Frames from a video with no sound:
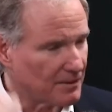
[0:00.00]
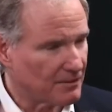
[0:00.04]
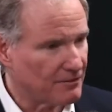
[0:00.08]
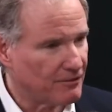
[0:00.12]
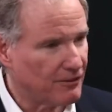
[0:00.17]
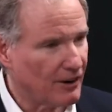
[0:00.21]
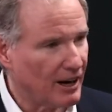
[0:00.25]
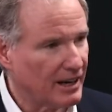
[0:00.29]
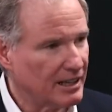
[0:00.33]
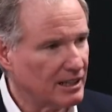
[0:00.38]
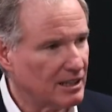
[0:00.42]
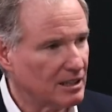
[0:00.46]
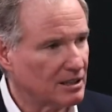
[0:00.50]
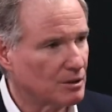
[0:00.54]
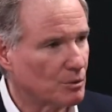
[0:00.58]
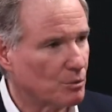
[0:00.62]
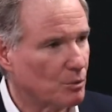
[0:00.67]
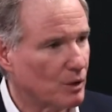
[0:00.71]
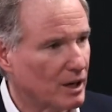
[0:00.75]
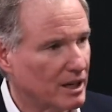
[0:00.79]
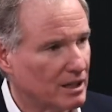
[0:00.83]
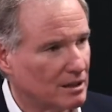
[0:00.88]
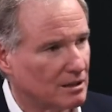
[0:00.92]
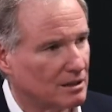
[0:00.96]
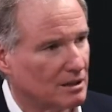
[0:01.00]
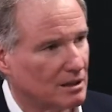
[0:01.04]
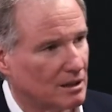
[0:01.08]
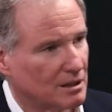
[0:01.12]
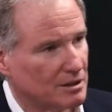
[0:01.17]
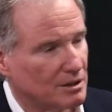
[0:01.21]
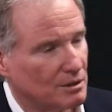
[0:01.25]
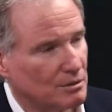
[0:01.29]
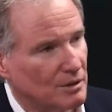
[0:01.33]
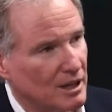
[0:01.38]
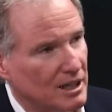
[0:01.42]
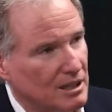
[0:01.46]
finding
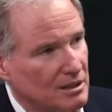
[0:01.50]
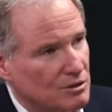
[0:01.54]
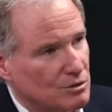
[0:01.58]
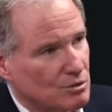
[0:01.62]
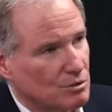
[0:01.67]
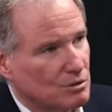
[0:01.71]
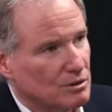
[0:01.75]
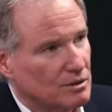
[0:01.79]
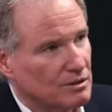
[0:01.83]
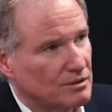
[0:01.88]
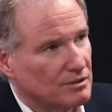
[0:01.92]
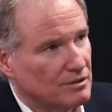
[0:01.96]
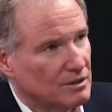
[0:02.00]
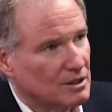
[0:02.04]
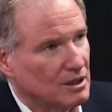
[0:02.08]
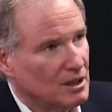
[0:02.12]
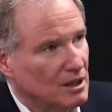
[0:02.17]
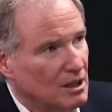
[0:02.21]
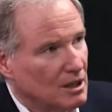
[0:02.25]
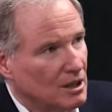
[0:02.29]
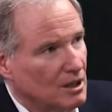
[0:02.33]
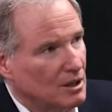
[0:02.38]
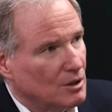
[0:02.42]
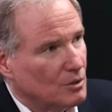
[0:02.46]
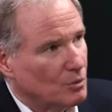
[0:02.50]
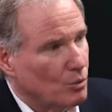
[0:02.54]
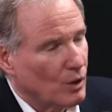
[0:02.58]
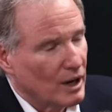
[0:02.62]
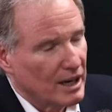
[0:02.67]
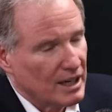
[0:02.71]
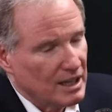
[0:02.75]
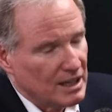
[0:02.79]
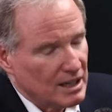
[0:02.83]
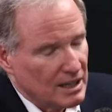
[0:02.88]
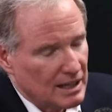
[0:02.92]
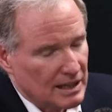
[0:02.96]
the right sort of
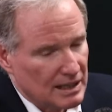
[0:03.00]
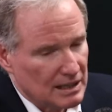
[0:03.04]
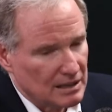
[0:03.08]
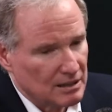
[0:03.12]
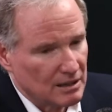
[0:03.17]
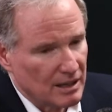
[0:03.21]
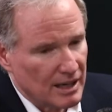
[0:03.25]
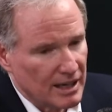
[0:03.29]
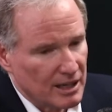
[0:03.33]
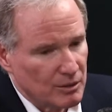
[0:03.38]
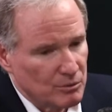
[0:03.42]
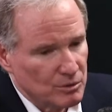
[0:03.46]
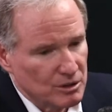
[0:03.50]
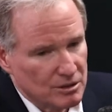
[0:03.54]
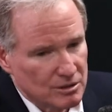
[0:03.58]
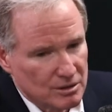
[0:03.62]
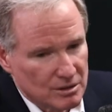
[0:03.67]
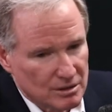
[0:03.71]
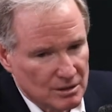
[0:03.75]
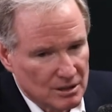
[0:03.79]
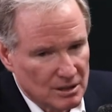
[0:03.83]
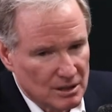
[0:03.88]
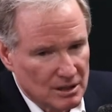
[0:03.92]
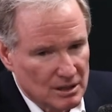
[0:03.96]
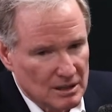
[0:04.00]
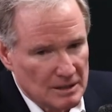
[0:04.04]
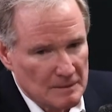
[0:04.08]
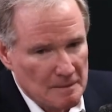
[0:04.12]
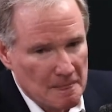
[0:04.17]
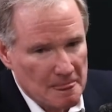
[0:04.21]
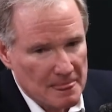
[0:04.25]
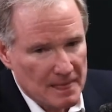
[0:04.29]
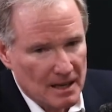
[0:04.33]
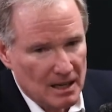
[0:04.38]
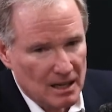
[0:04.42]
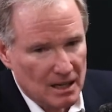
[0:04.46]
way and language
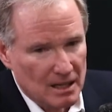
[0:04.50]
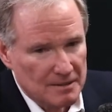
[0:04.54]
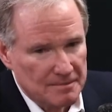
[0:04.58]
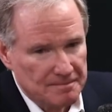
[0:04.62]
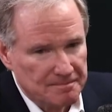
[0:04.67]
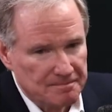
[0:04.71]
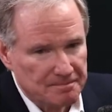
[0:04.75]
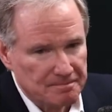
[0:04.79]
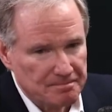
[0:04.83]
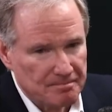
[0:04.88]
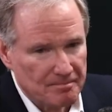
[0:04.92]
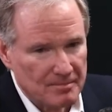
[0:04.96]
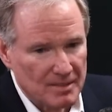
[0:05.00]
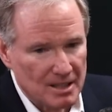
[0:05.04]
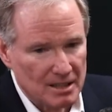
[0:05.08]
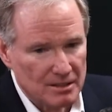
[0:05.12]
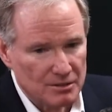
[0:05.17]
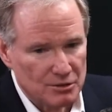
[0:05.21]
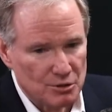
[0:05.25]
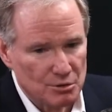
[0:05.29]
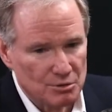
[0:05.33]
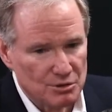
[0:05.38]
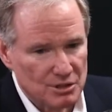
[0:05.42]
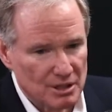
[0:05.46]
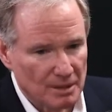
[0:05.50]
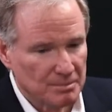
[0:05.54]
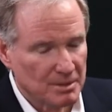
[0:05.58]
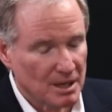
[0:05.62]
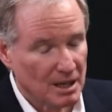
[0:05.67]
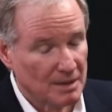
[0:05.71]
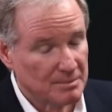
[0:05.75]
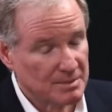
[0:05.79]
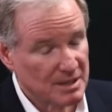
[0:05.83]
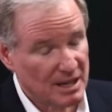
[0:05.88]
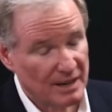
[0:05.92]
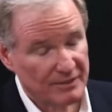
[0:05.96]
to
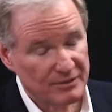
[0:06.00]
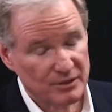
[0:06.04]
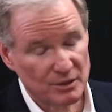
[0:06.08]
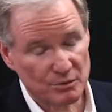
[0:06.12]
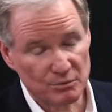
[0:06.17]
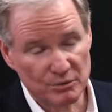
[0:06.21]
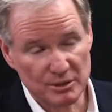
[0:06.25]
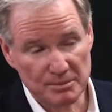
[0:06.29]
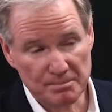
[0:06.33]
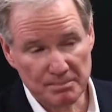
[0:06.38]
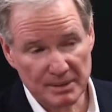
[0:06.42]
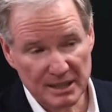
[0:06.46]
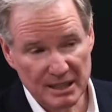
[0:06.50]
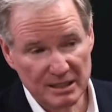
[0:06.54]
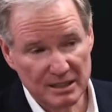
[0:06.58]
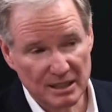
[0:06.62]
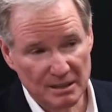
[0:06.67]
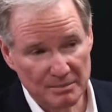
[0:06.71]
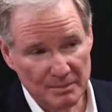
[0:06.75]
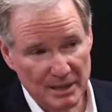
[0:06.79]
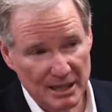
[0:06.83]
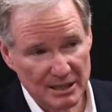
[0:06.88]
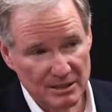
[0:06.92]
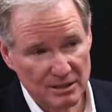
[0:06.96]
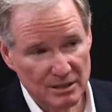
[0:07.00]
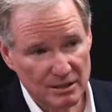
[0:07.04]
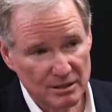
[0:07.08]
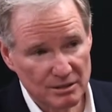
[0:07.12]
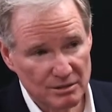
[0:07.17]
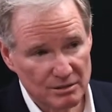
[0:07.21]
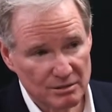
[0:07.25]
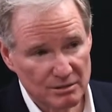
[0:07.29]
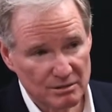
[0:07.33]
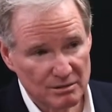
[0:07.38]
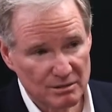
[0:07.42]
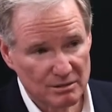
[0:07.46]
sometimes have to repeat a
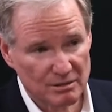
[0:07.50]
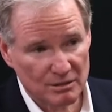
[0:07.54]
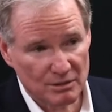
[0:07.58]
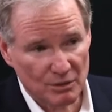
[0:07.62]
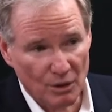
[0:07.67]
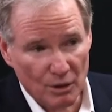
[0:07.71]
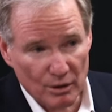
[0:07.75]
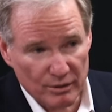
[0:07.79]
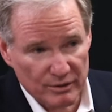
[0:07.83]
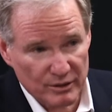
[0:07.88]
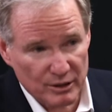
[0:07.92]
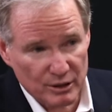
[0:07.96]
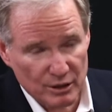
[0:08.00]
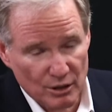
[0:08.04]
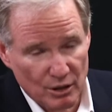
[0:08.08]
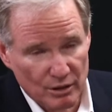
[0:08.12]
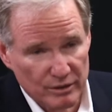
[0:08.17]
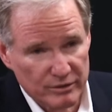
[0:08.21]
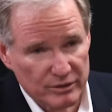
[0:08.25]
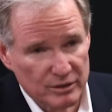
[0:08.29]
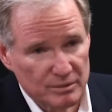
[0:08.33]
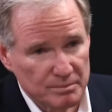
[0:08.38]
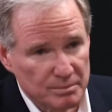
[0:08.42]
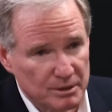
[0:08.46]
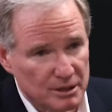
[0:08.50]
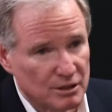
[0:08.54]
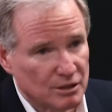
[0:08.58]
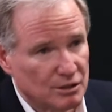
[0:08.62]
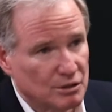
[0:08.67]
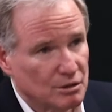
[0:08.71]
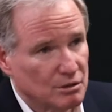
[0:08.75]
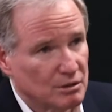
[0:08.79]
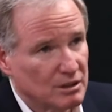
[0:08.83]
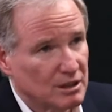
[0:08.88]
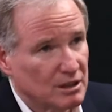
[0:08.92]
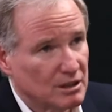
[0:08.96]
message over and over, but to
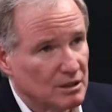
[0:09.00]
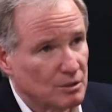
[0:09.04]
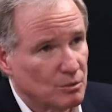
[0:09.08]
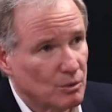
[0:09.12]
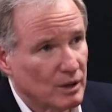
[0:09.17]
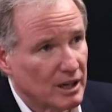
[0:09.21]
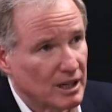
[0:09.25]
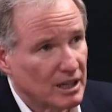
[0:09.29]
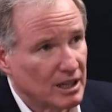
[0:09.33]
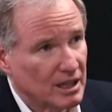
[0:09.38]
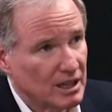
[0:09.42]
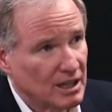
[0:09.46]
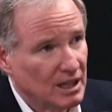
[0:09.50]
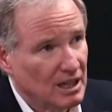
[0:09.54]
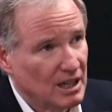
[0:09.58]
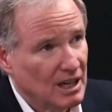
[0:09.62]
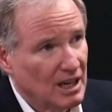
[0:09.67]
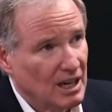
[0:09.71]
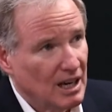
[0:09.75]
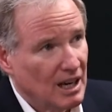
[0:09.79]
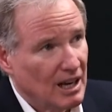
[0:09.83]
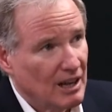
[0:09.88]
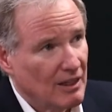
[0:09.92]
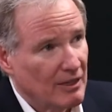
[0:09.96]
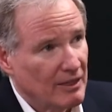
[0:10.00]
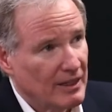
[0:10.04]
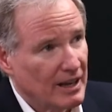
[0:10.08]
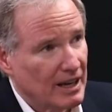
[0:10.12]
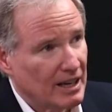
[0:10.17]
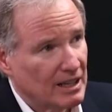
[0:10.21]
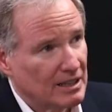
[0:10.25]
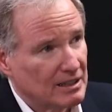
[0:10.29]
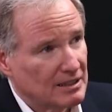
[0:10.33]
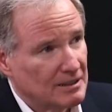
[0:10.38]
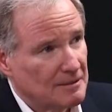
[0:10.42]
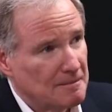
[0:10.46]
do it in a way
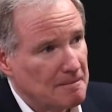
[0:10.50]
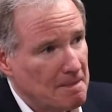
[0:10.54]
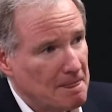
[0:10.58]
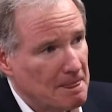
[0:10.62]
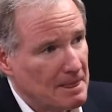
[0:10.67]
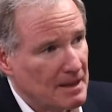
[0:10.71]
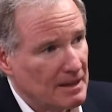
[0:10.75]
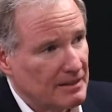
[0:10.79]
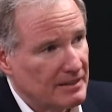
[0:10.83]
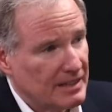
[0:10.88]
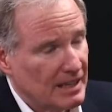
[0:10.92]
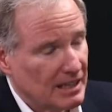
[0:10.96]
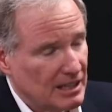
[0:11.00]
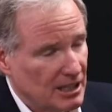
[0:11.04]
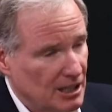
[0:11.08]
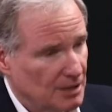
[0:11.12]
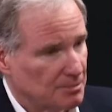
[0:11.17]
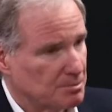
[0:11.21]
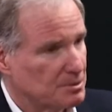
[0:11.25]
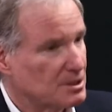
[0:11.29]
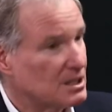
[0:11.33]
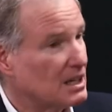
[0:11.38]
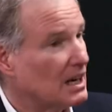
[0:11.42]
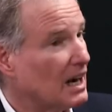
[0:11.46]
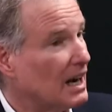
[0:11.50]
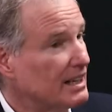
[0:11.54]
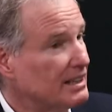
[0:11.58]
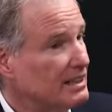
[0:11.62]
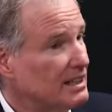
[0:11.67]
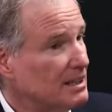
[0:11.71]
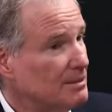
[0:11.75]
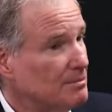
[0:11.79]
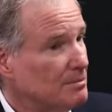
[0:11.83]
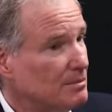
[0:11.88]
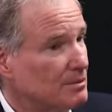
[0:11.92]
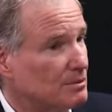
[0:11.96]
that helps guide
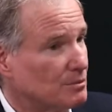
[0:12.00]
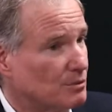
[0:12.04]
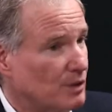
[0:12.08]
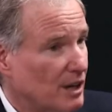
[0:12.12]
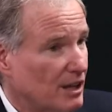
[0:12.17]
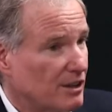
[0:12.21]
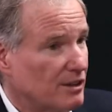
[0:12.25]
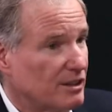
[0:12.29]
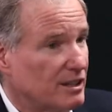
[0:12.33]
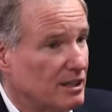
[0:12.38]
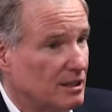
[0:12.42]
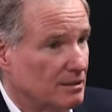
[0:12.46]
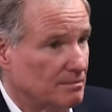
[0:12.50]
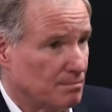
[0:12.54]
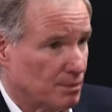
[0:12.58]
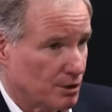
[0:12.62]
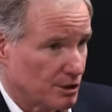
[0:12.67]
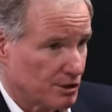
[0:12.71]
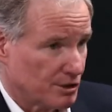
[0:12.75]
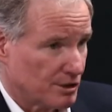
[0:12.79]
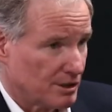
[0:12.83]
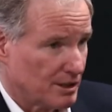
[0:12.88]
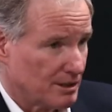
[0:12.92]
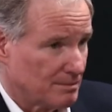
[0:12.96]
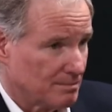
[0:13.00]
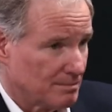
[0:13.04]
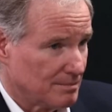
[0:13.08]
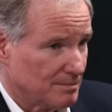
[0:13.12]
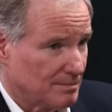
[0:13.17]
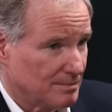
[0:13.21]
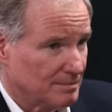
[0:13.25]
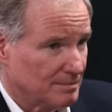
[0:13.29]
them rather than push them.